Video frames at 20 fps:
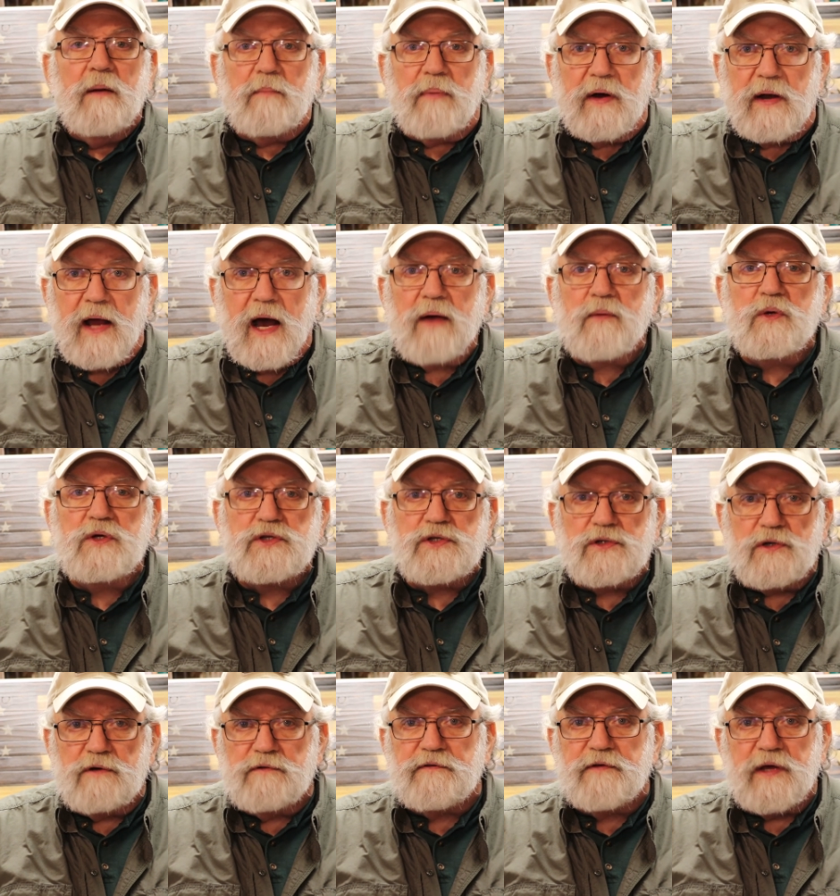but I would
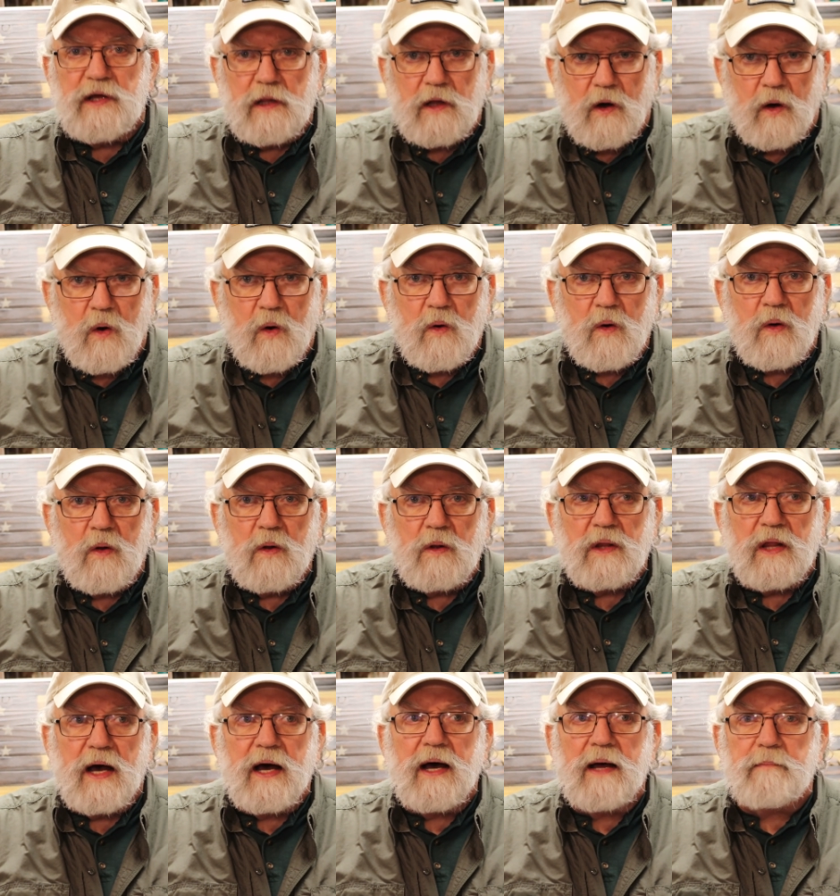sure feel a whole
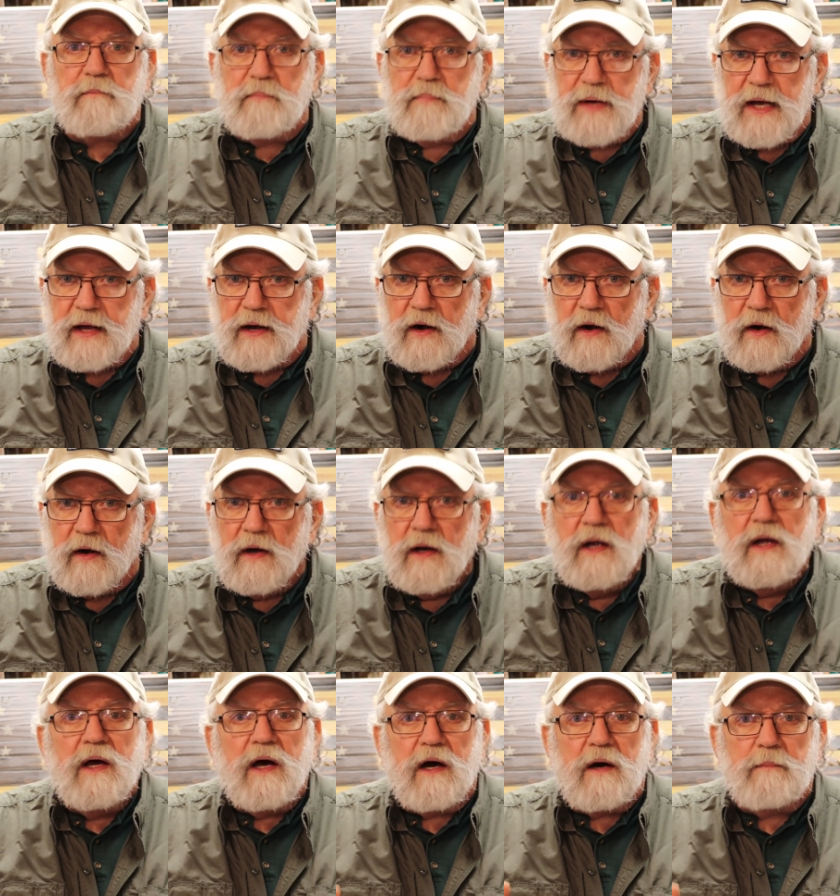lot better
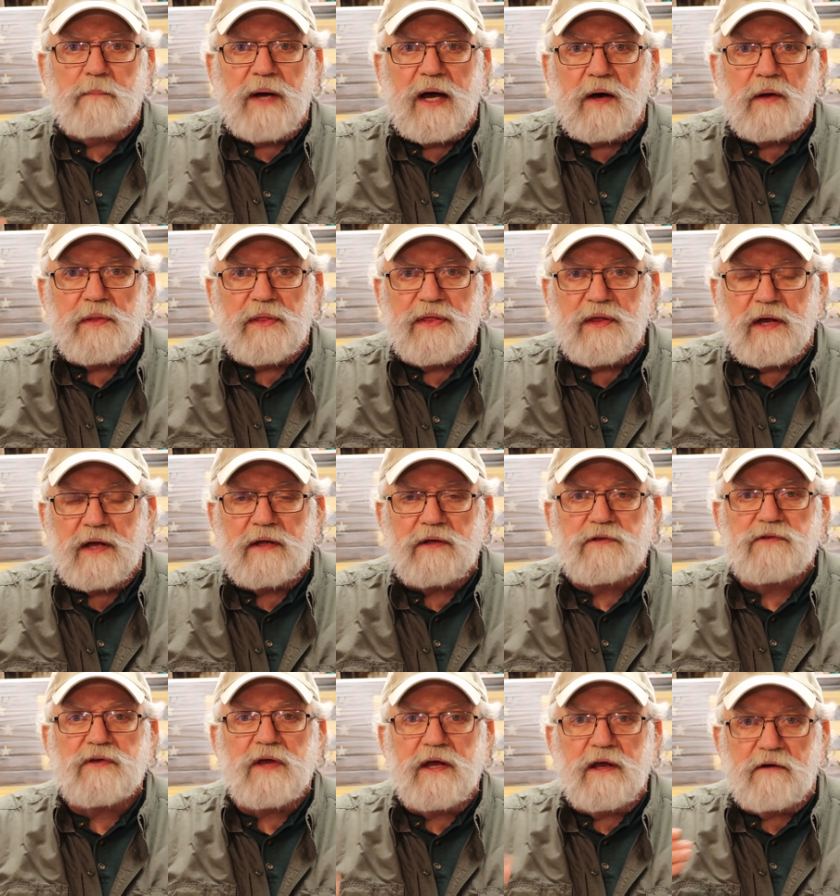about
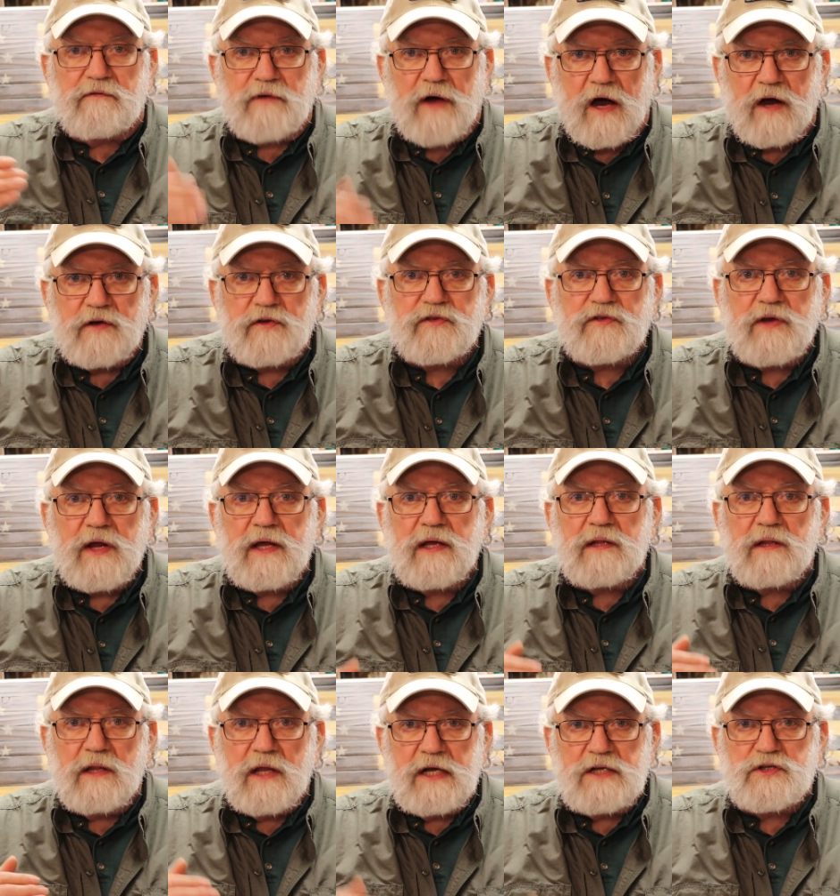things if our
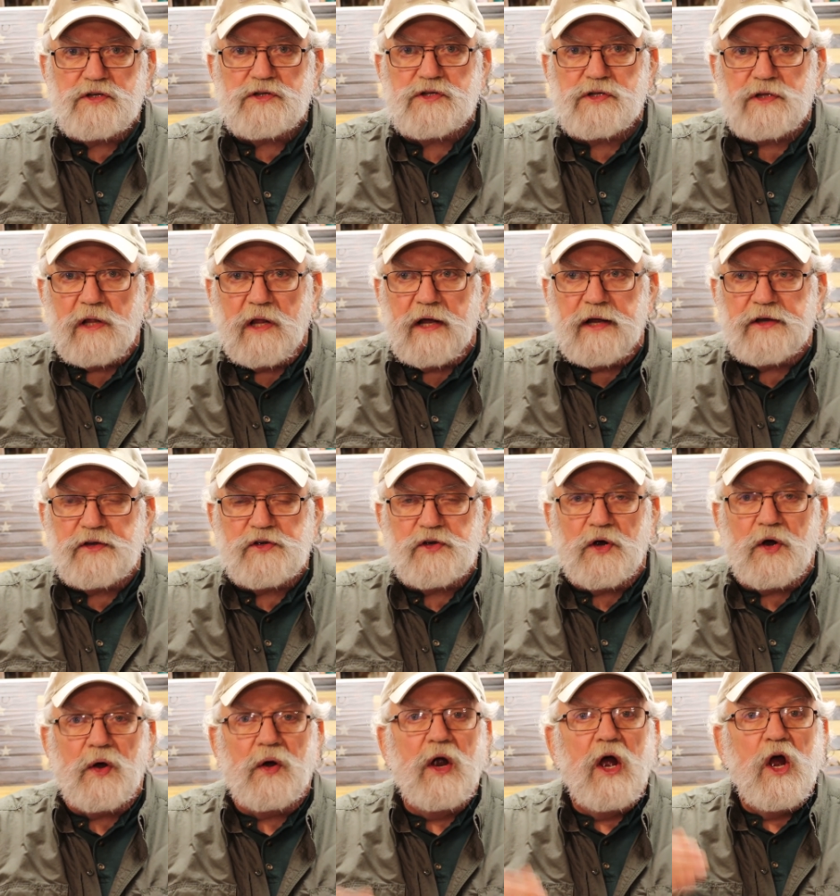state
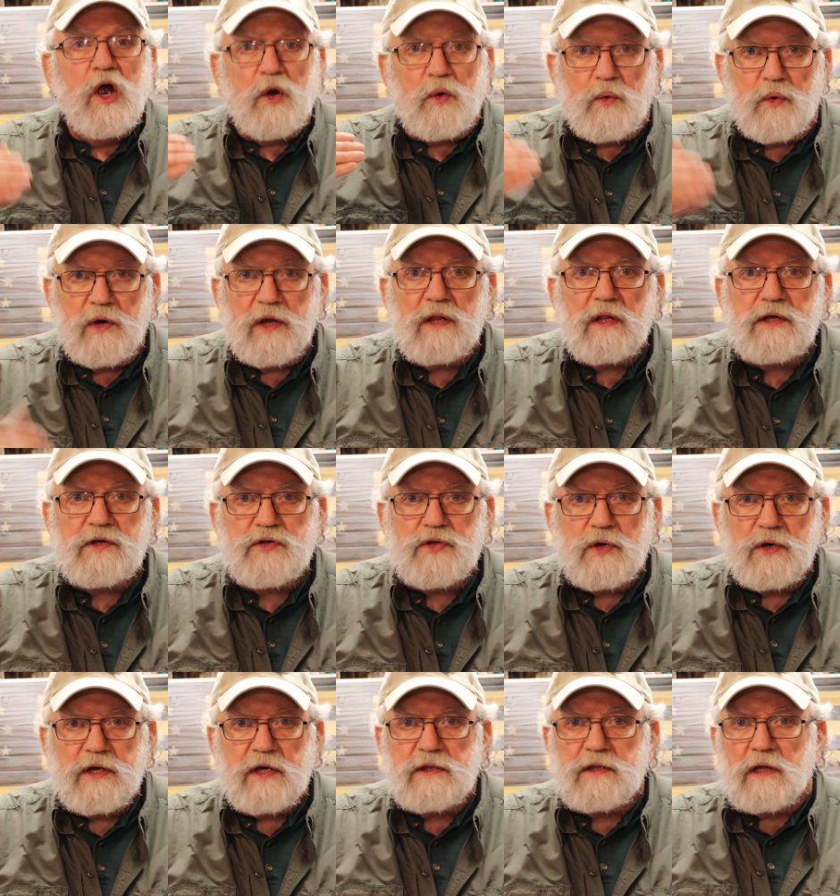legislature really
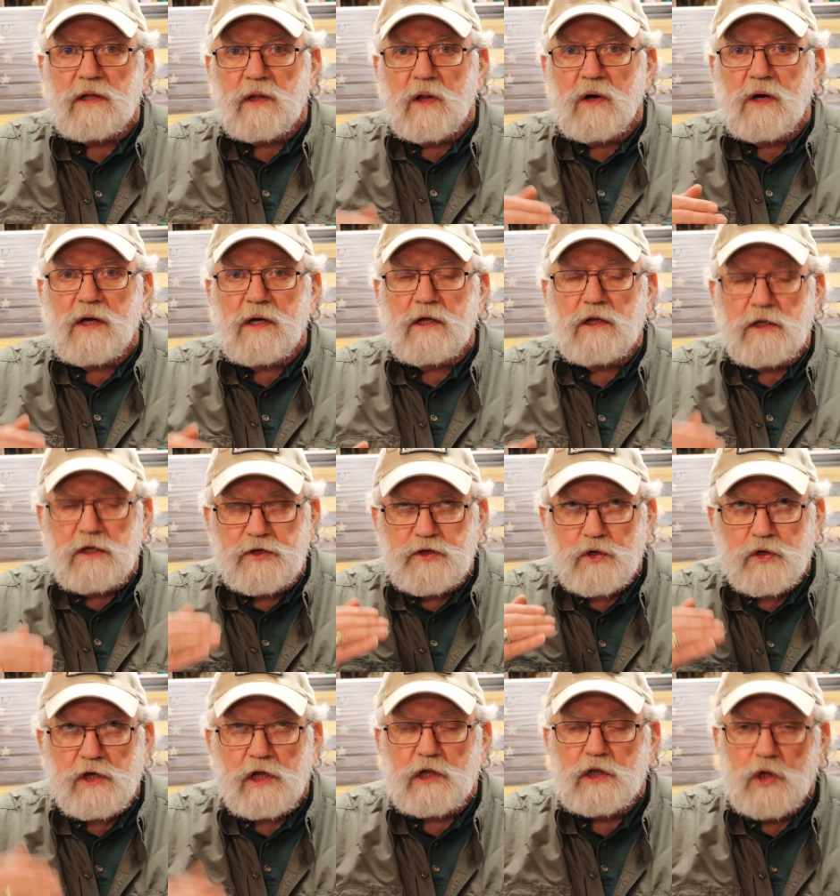took, at the law, uh,
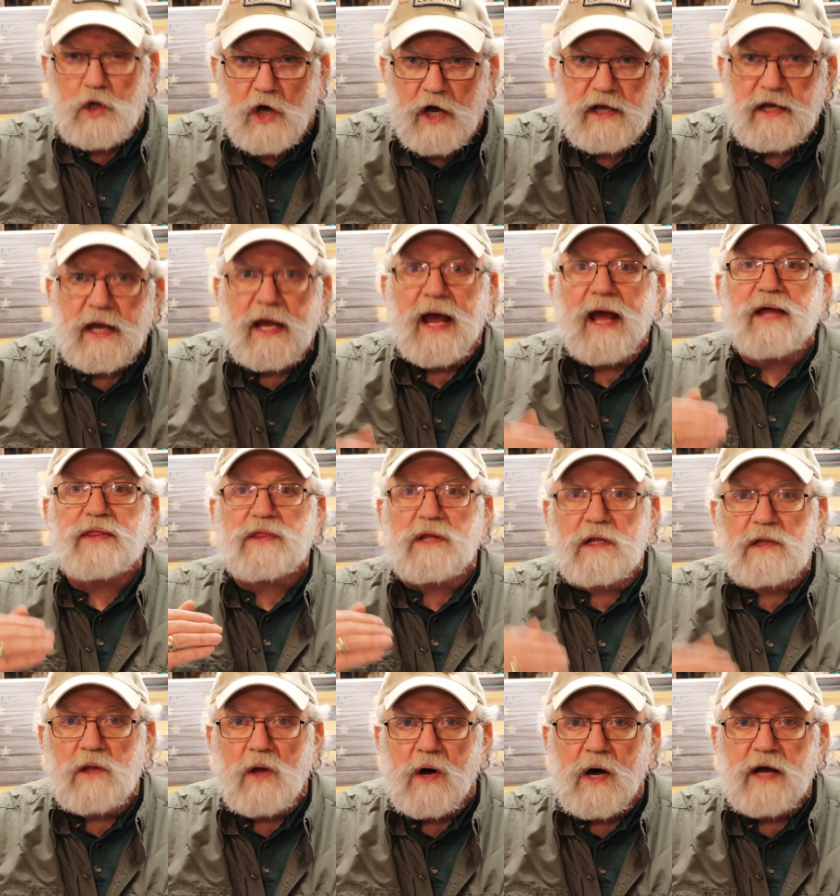took a look at the
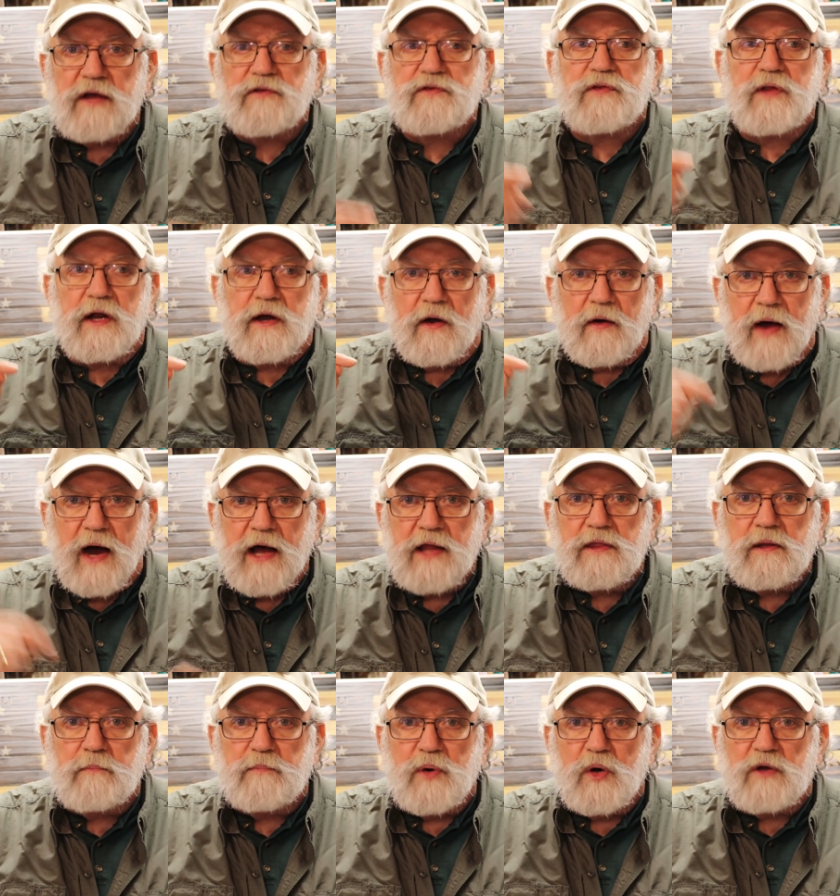laws that are
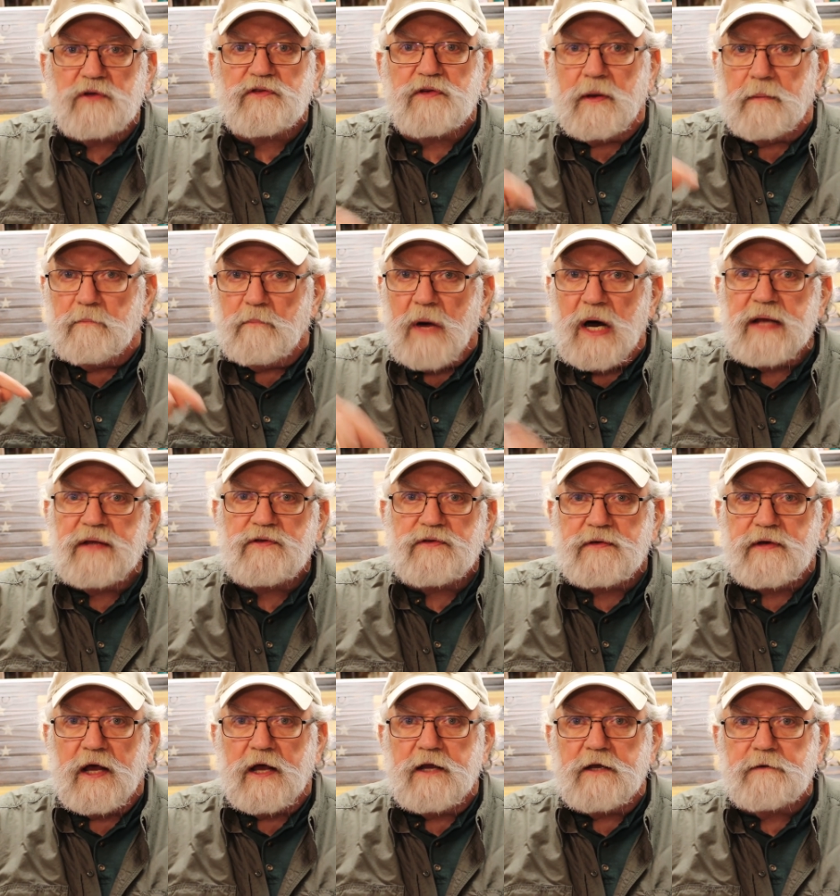on the books in my
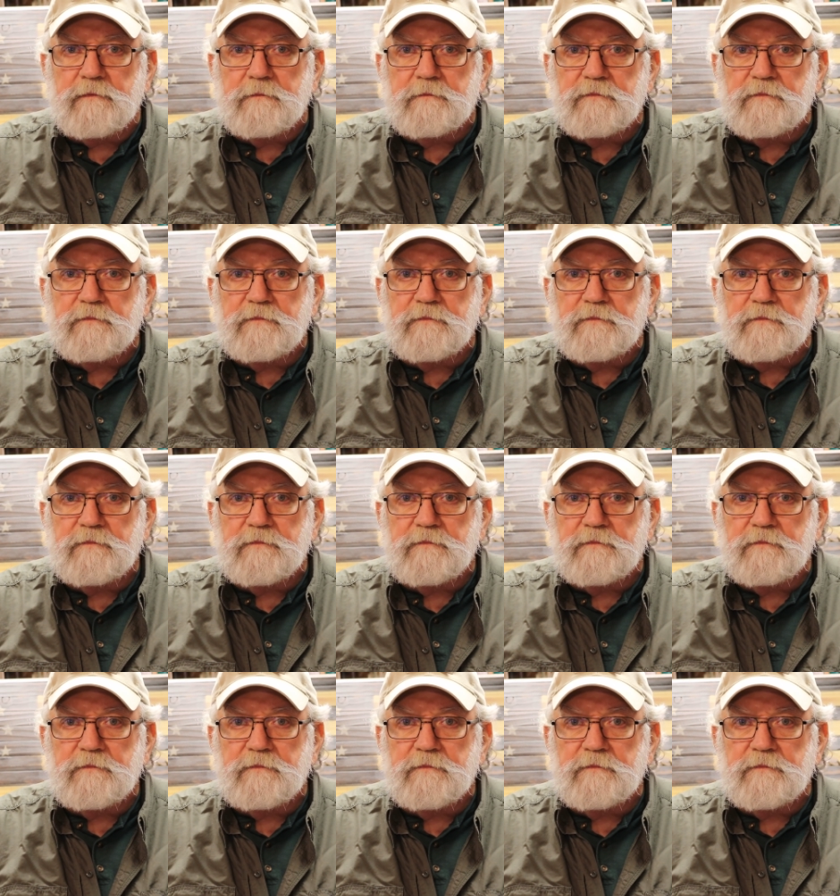state